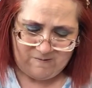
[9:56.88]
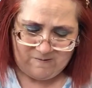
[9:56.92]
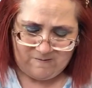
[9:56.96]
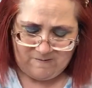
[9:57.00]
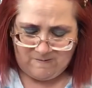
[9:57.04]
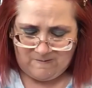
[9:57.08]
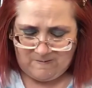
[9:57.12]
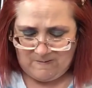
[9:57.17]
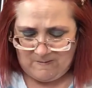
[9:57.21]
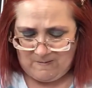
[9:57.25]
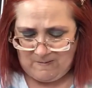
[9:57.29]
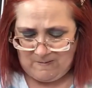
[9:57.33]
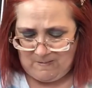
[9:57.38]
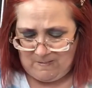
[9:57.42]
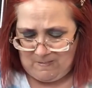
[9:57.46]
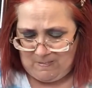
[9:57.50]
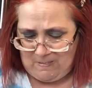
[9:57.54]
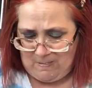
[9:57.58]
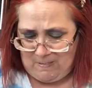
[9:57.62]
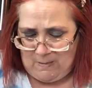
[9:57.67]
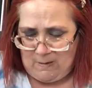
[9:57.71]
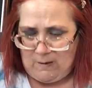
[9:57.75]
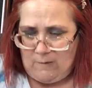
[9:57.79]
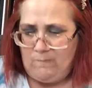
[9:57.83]

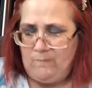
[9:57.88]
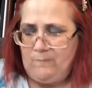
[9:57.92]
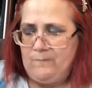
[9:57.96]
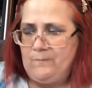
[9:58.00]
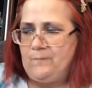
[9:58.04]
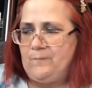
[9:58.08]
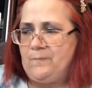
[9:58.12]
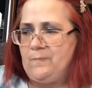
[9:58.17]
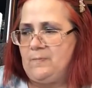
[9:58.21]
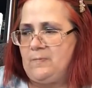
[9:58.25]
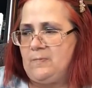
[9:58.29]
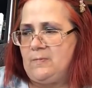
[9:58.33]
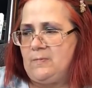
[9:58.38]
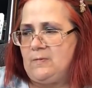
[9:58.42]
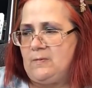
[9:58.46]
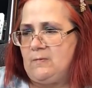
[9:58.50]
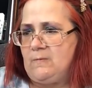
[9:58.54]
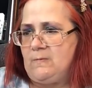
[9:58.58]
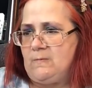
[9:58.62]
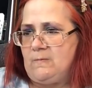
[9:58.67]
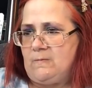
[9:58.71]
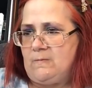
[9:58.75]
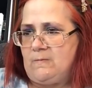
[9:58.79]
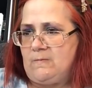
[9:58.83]

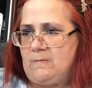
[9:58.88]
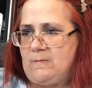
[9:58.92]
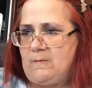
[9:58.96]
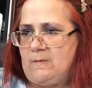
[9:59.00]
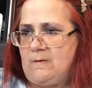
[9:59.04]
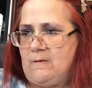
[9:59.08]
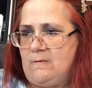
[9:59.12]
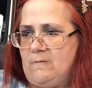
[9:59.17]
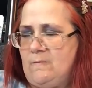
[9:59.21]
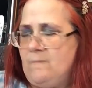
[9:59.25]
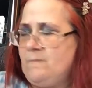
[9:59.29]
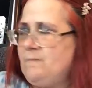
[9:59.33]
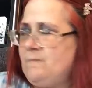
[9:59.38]
(silence)